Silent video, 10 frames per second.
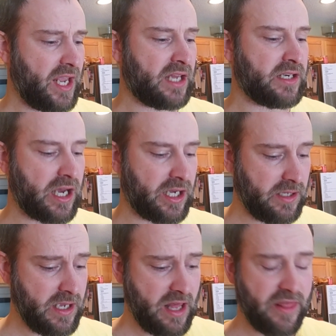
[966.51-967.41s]
And
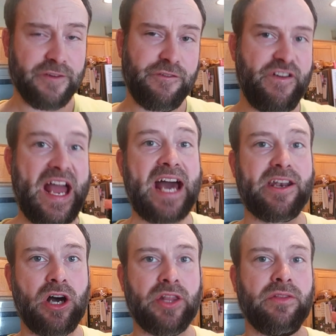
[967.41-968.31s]
the
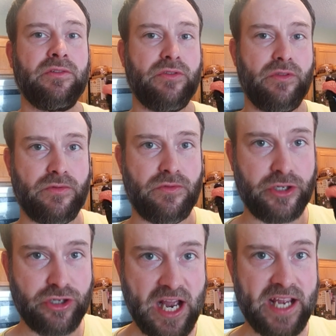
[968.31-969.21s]
fat on
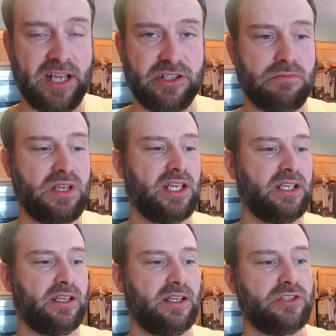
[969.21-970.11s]
the dry aged
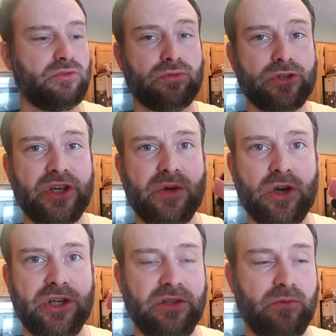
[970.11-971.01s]
meat is really
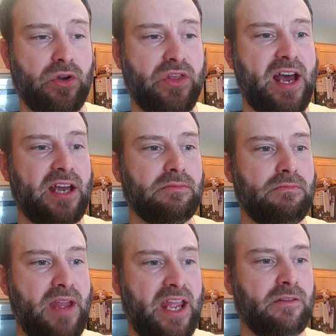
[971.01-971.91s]
where that
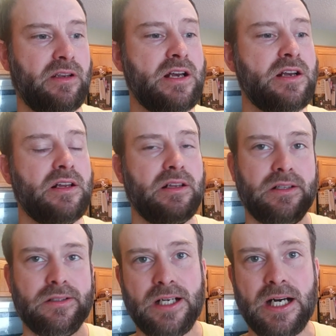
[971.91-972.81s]
main
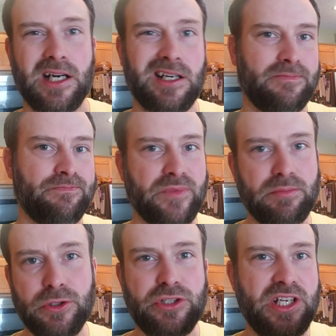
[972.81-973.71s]

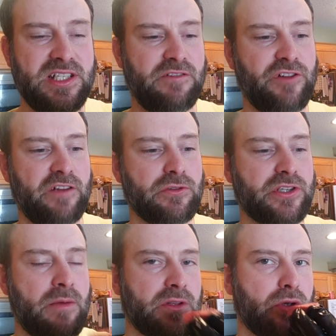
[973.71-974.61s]
blue cheesy flavor is
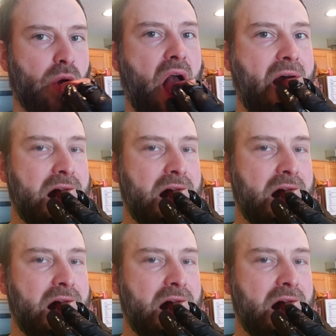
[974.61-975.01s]
coming through.